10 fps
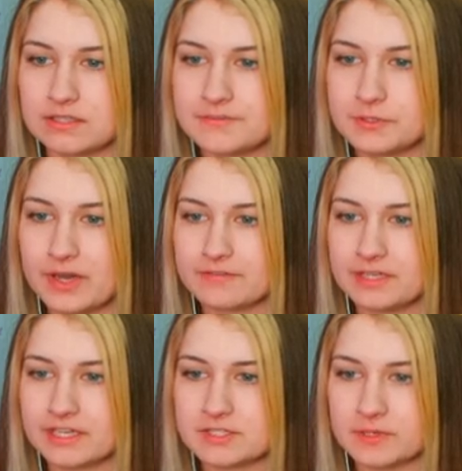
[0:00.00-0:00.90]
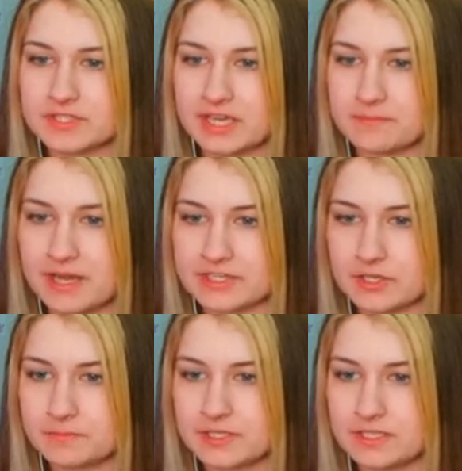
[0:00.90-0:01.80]
if you have an Xbox Game Pass
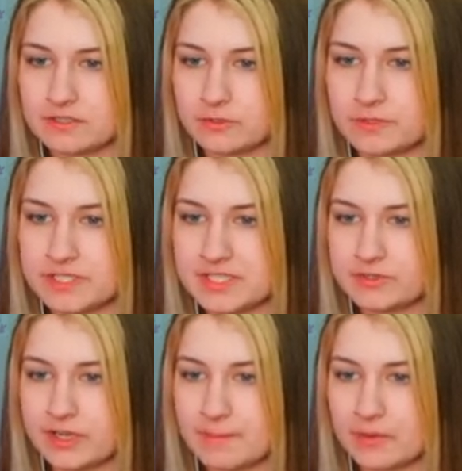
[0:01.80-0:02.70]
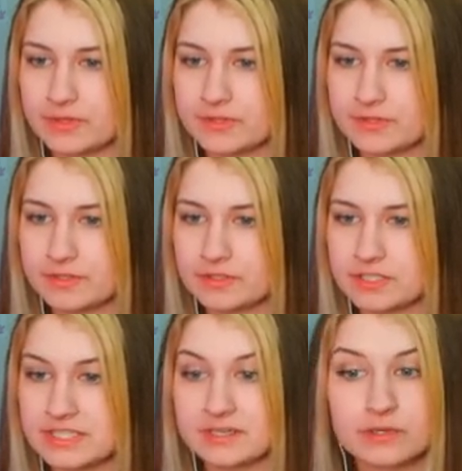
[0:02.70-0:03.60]
on P your PC, it'll come out with the
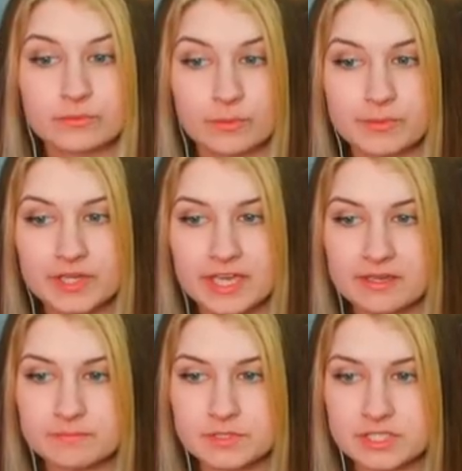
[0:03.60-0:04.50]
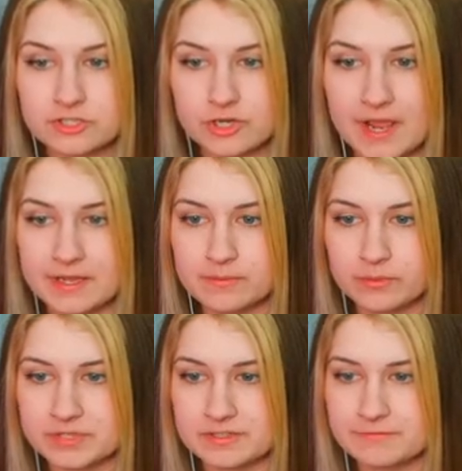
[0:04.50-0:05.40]
Danganronpa games. I tried it, but
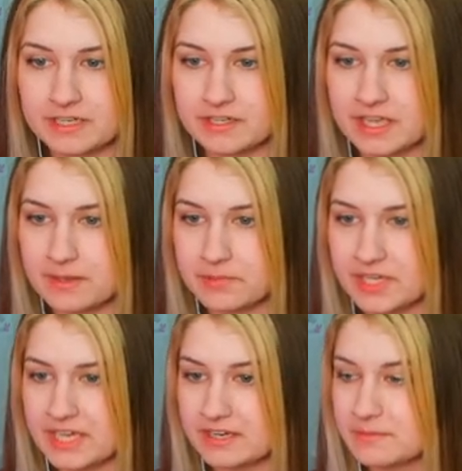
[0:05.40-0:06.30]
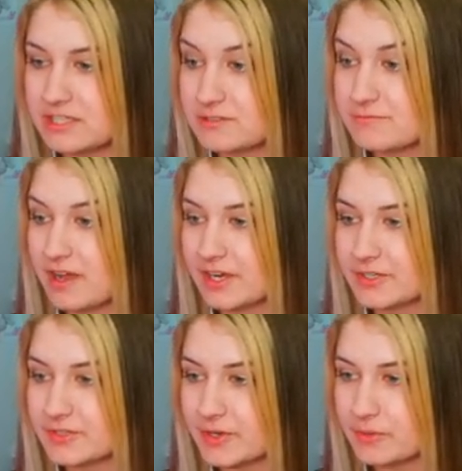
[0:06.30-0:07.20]
wasn't a fan of the gameplay. Anime is fire,
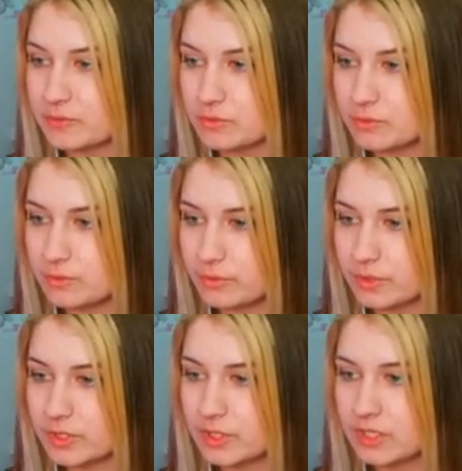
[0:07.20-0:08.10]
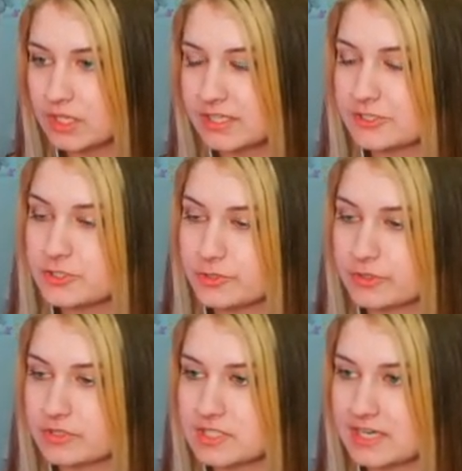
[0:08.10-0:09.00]
though. Ooh, that's true.
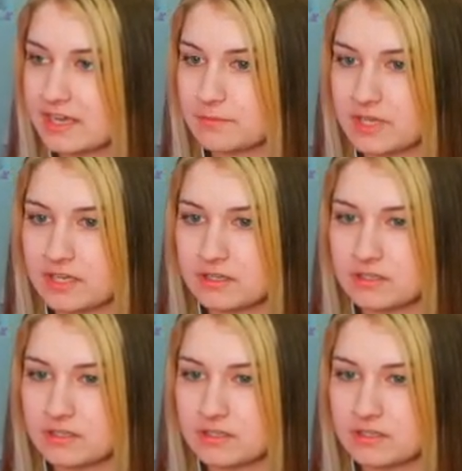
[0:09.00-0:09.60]
There is an anime.